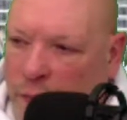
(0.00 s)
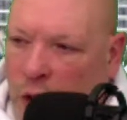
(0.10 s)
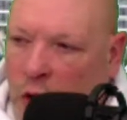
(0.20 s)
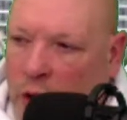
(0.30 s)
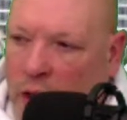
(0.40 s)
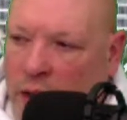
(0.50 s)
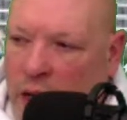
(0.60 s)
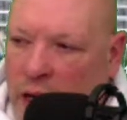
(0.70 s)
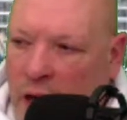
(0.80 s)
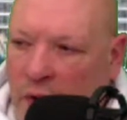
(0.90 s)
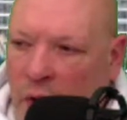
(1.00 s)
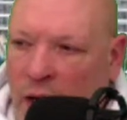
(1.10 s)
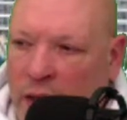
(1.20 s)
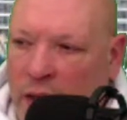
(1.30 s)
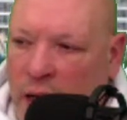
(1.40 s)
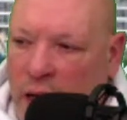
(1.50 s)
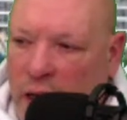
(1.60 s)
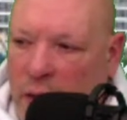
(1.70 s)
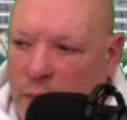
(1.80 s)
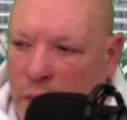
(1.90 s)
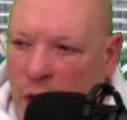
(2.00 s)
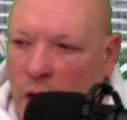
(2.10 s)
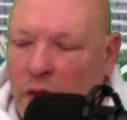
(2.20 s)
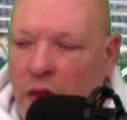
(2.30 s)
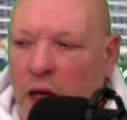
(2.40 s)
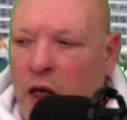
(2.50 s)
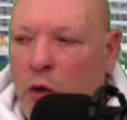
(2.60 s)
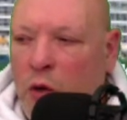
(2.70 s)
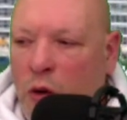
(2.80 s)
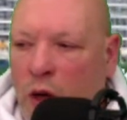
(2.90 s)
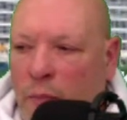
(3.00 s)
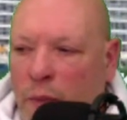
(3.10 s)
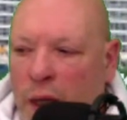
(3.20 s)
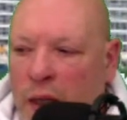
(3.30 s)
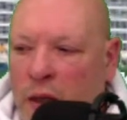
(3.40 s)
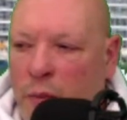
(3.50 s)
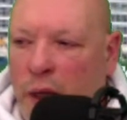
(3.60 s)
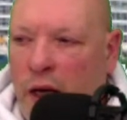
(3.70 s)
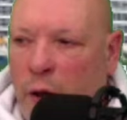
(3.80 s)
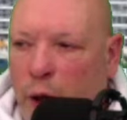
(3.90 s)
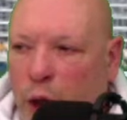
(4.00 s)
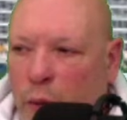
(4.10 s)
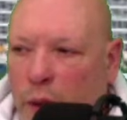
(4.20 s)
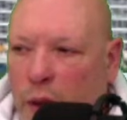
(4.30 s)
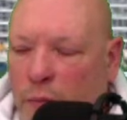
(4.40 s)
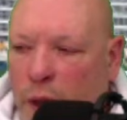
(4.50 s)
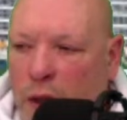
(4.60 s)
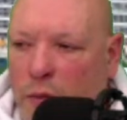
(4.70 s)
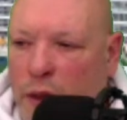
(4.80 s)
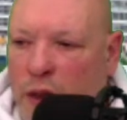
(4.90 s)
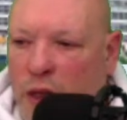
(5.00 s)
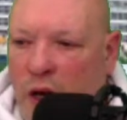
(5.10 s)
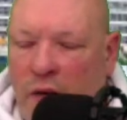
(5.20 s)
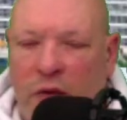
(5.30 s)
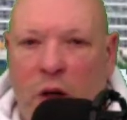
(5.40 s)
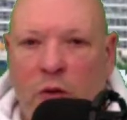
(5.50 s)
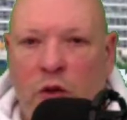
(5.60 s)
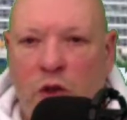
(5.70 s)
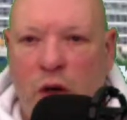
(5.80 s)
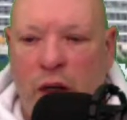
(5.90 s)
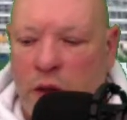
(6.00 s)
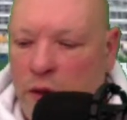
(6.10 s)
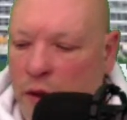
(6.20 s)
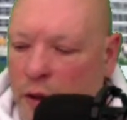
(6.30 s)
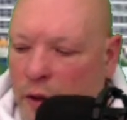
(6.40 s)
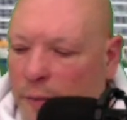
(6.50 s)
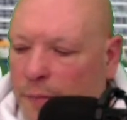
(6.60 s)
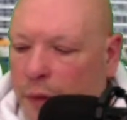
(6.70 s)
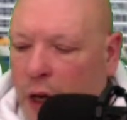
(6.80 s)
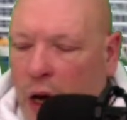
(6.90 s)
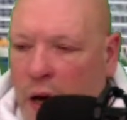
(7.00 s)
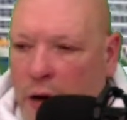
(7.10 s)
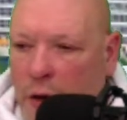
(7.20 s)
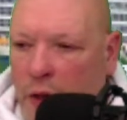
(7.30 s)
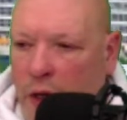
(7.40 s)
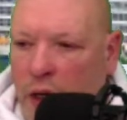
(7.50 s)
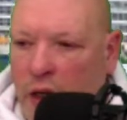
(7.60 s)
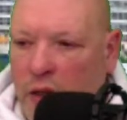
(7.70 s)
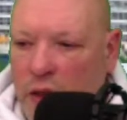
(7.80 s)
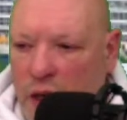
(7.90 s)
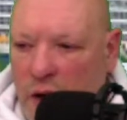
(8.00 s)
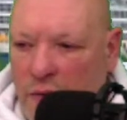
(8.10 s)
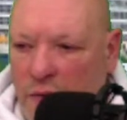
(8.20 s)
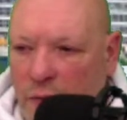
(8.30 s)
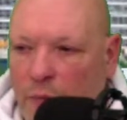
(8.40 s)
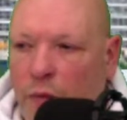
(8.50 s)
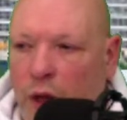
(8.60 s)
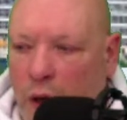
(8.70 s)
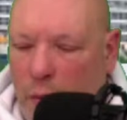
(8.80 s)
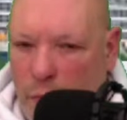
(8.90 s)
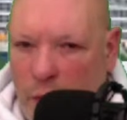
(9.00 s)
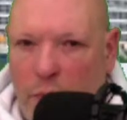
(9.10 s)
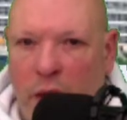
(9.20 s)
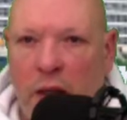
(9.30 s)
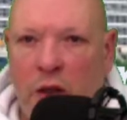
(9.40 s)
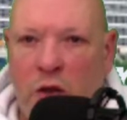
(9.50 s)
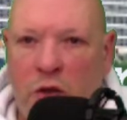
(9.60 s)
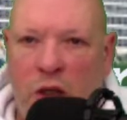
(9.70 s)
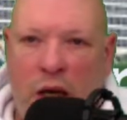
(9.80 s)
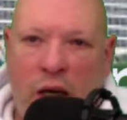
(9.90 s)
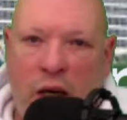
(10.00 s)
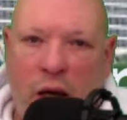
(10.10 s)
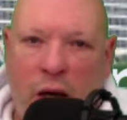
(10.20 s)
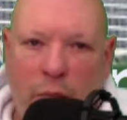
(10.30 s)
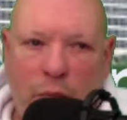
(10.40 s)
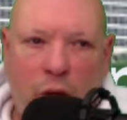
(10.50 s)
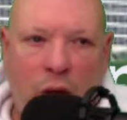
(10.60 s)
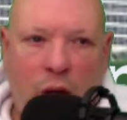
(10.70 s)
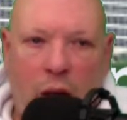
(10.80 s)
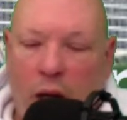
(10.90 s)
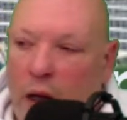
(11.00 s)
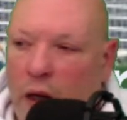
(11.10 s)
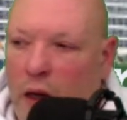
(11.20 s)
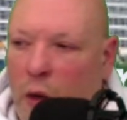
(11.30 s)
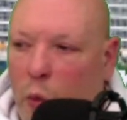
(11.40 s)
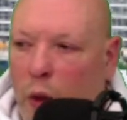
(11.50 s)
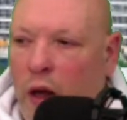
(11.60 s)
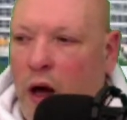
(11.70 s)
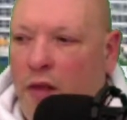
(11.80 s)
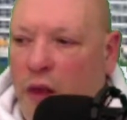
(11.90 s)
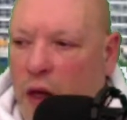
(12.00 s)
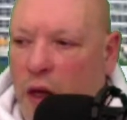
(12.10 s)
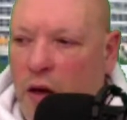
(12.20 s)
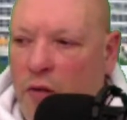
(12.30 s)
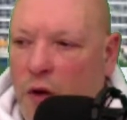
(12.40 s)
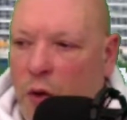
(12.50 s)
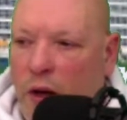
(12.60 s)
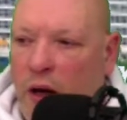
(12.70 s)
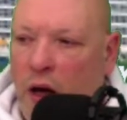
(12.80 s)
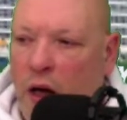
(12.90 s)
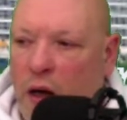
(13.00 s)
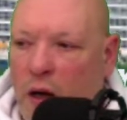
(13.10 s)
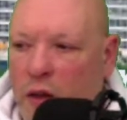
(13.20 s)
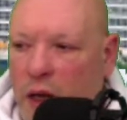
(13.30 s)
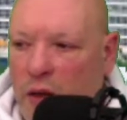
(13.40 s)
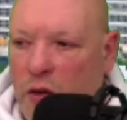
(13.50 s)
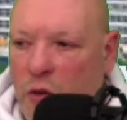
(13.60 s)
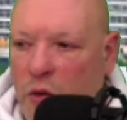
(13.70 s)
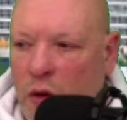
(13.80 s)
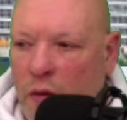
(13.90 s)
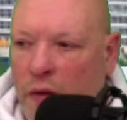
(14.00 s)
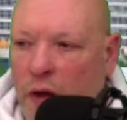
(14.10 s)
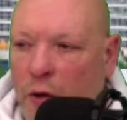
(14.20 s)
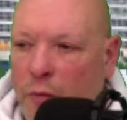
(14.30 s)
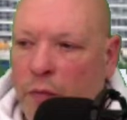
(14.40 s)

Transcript: Cookie is saying, have a great day. Thank you, Cookie. Please be healthy. Please be safe. Don't stress. I know that it is tough, but please do take care. And we are thinking of you. Our heart goes out to all of you.